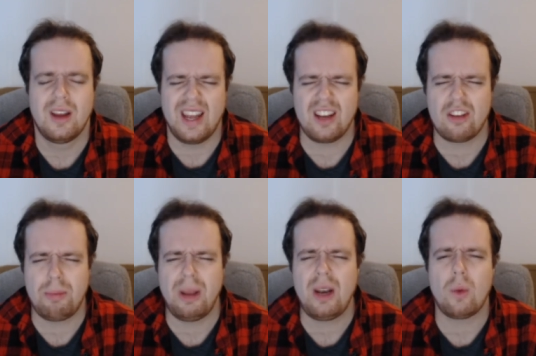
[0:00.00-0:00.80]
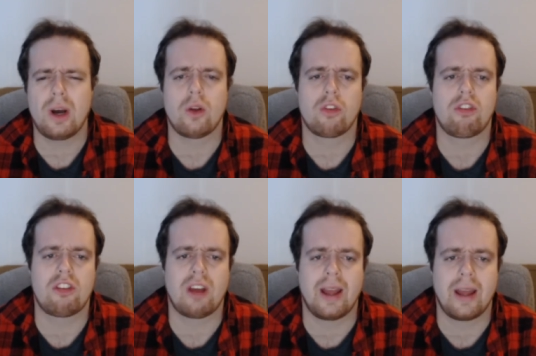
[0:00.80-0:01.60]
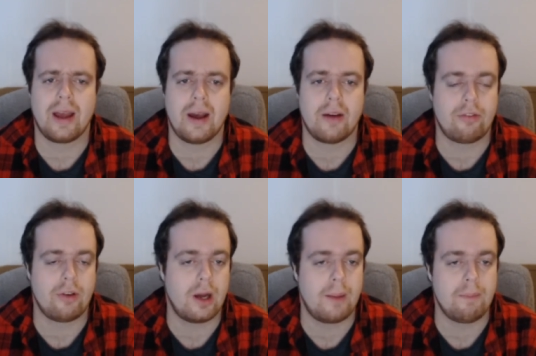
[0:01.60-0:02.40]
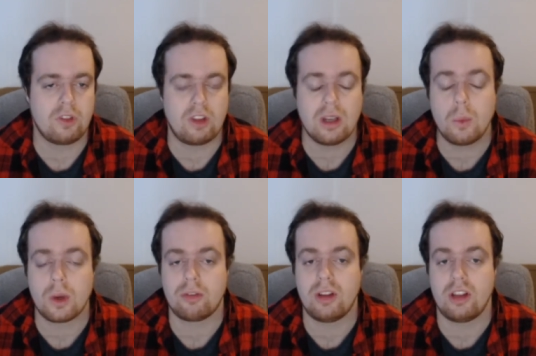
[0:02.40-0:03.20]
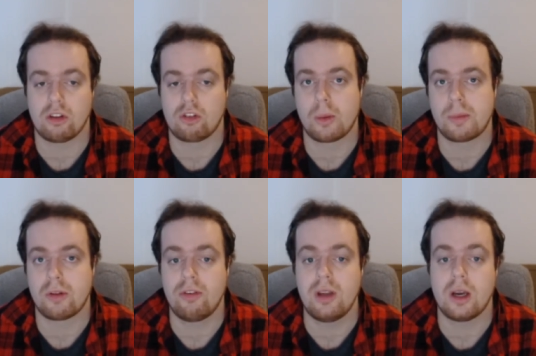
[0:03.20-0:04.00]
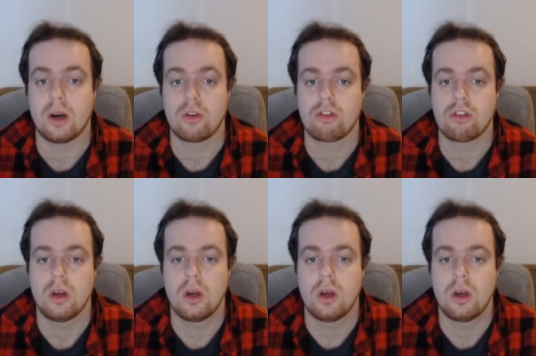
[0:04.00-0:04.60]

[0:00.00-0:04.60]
It has been a while since I have um, done one of these unscripted videos.